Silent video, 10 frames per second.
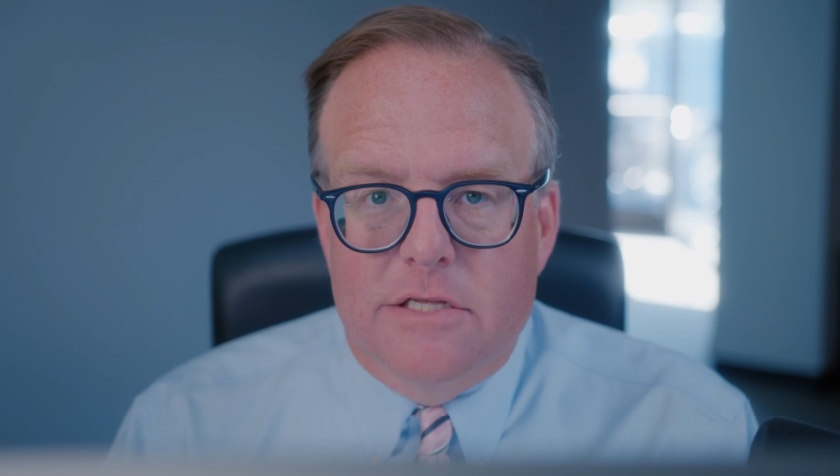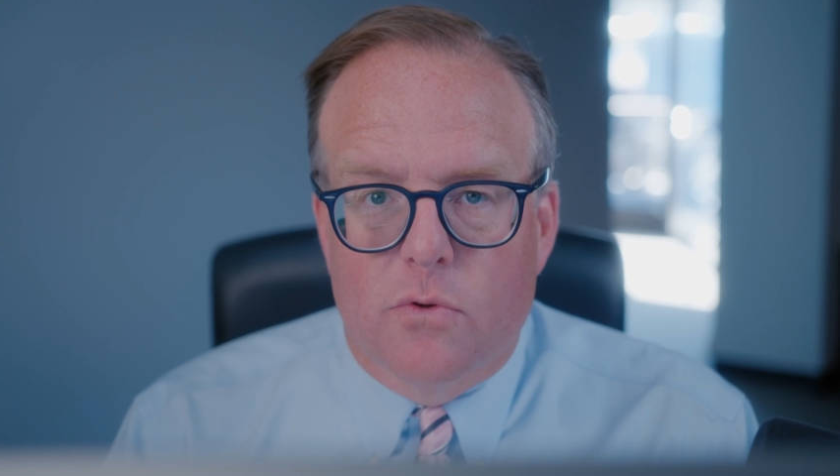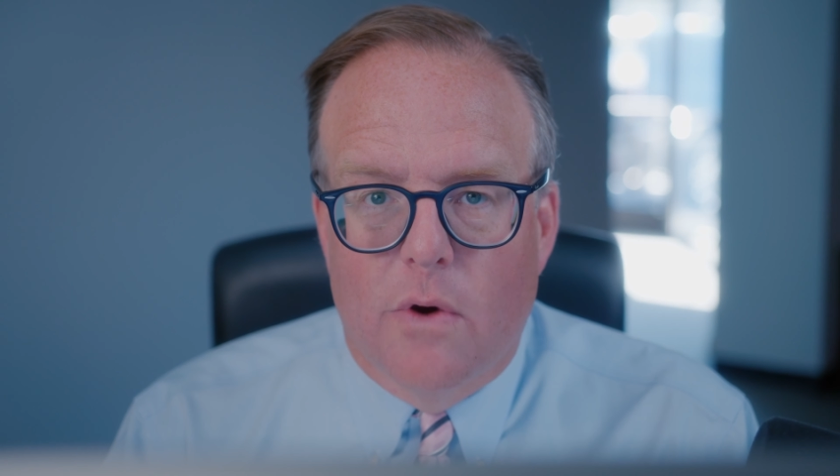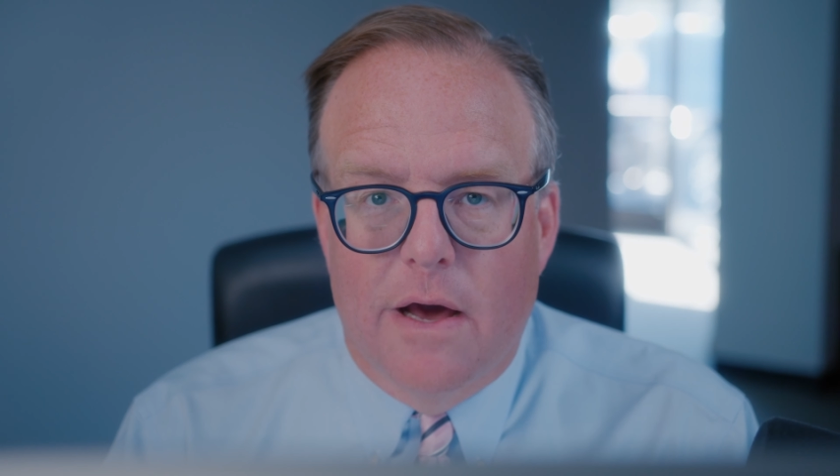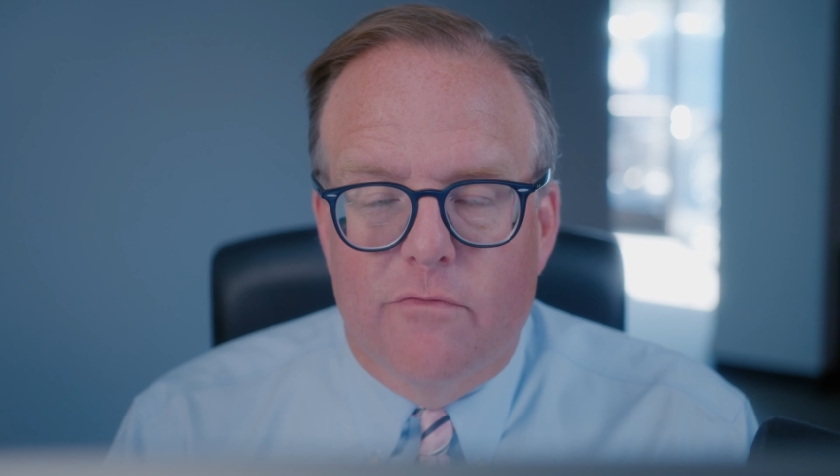
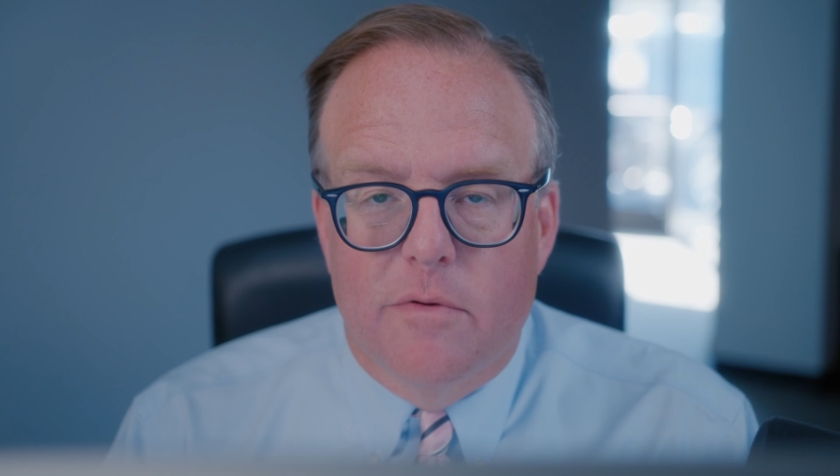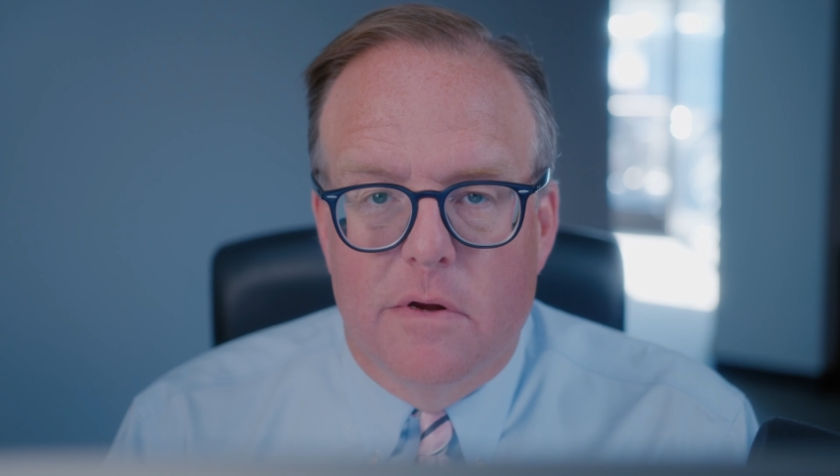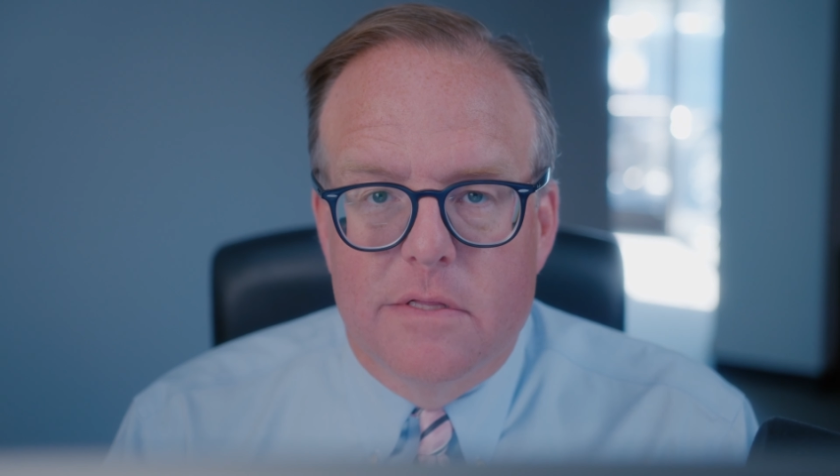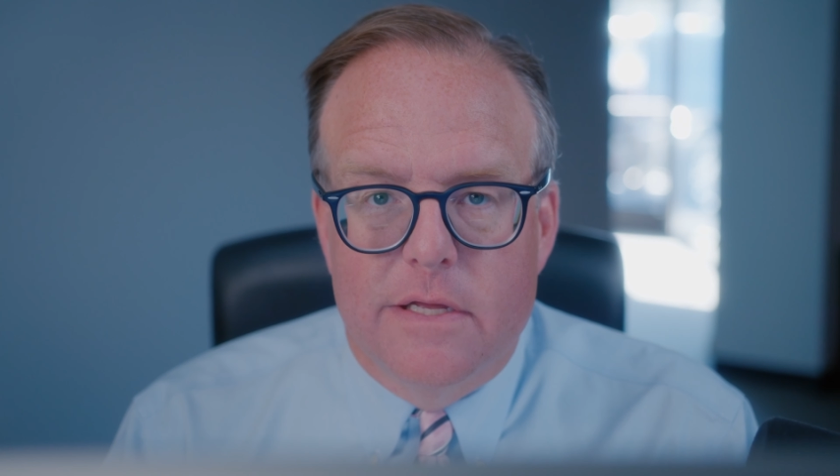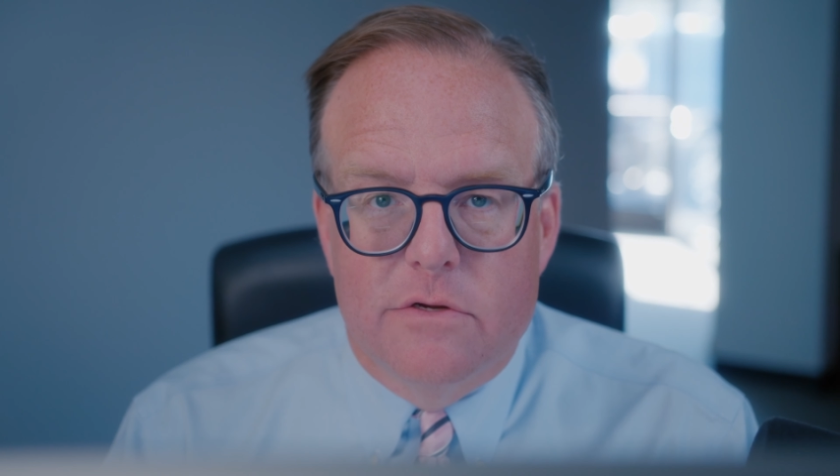squat from
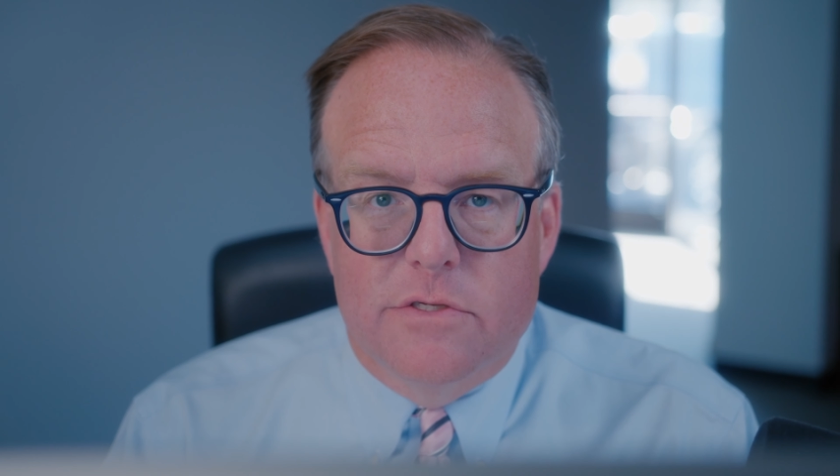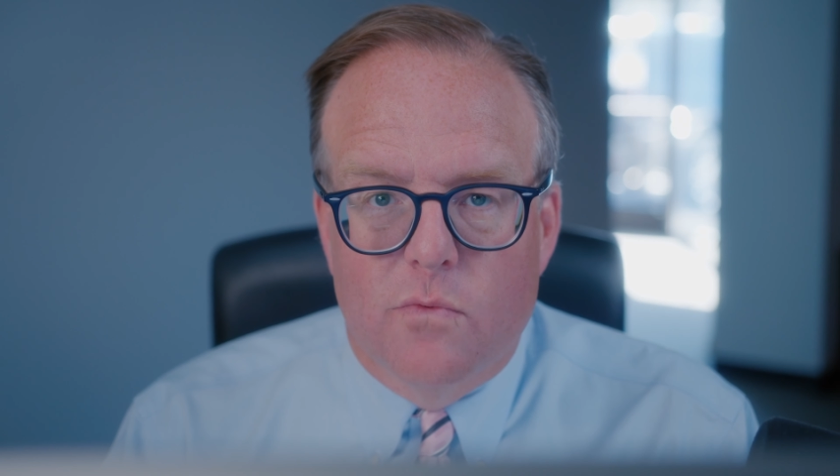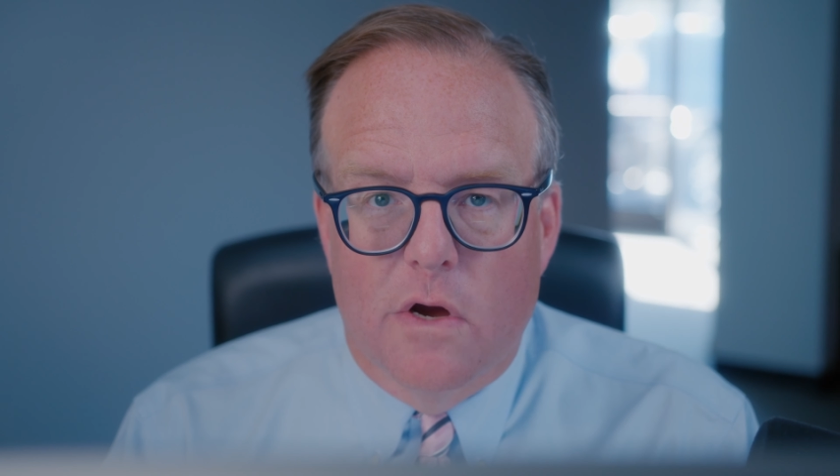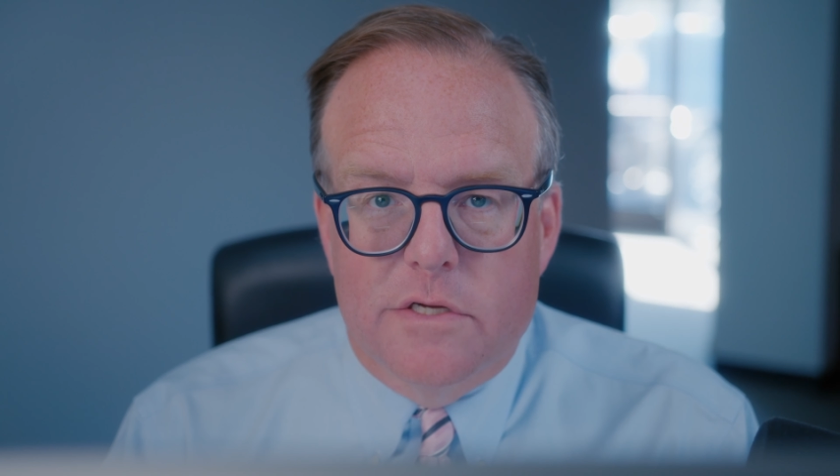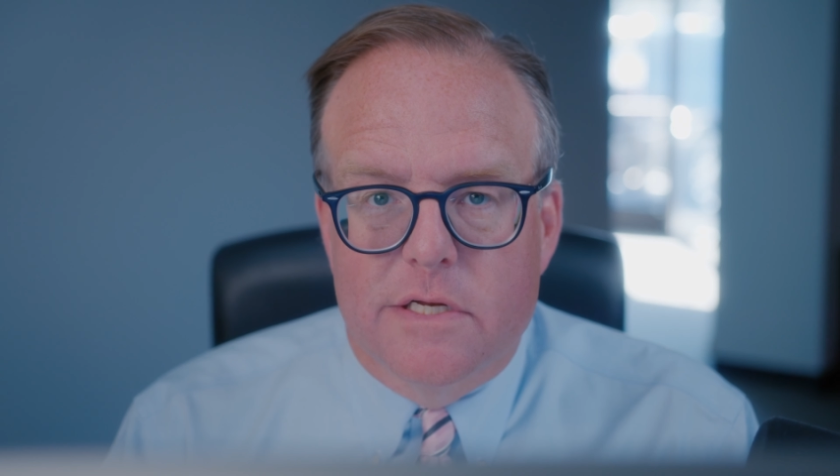our leaders in
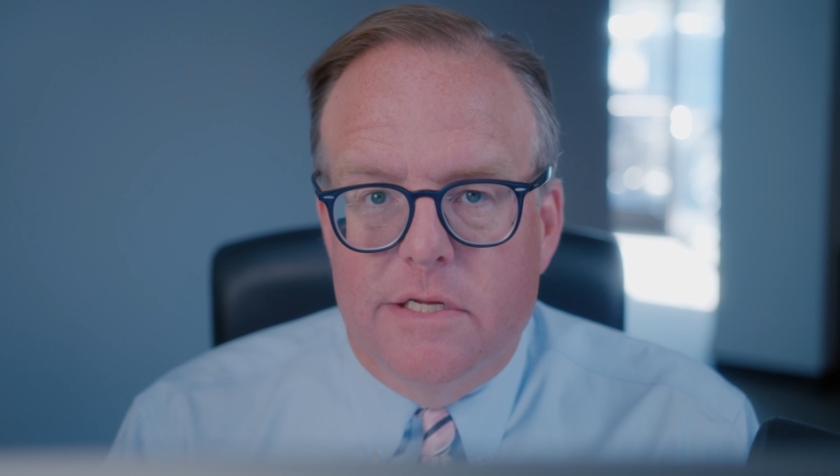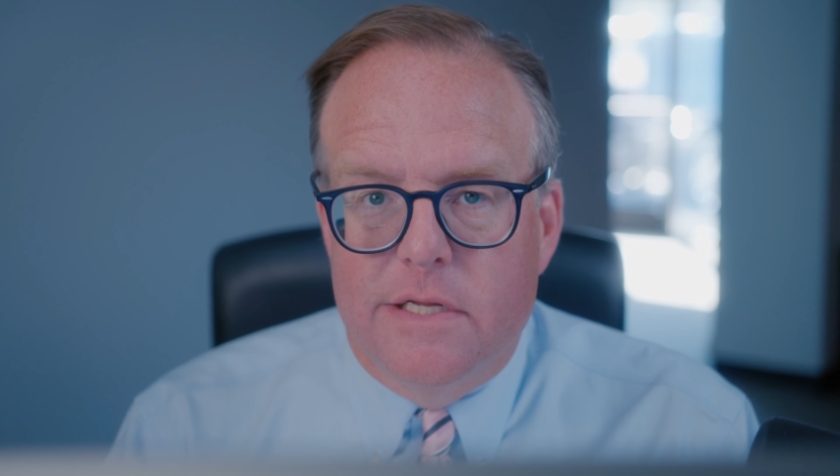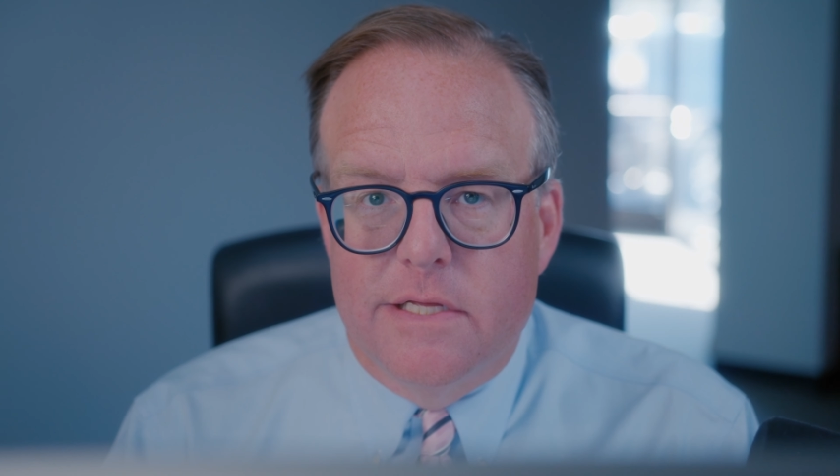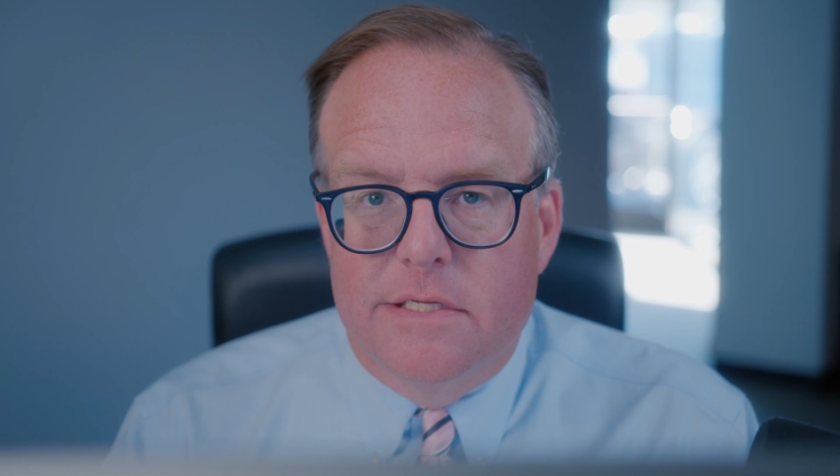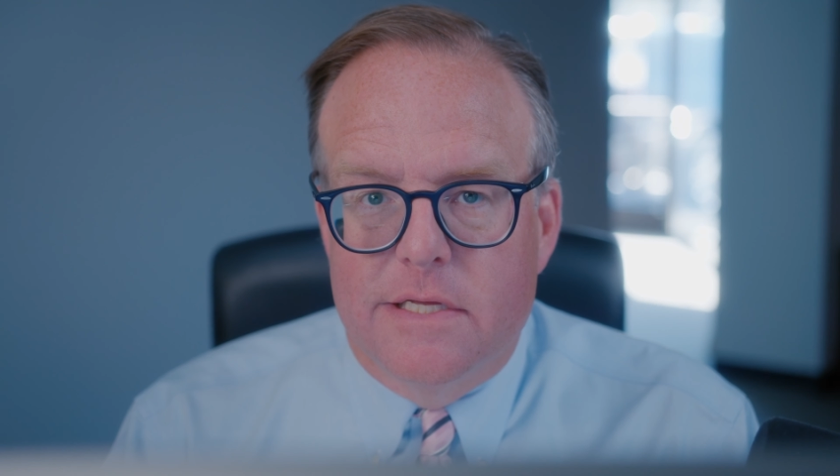Washington,
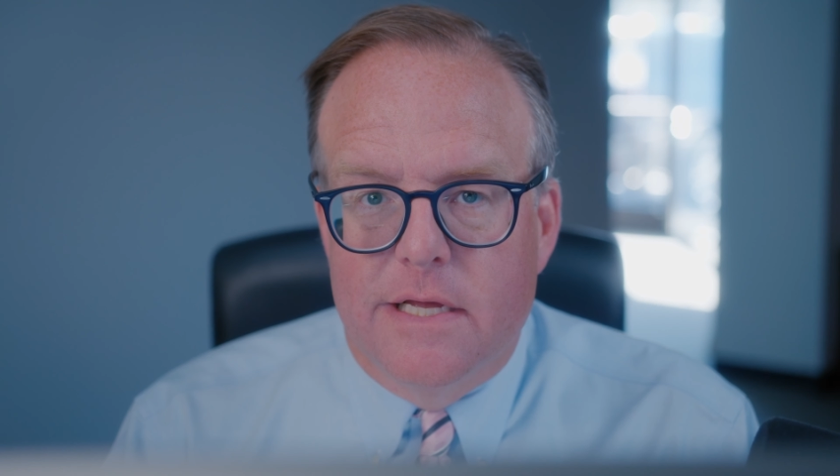D.C.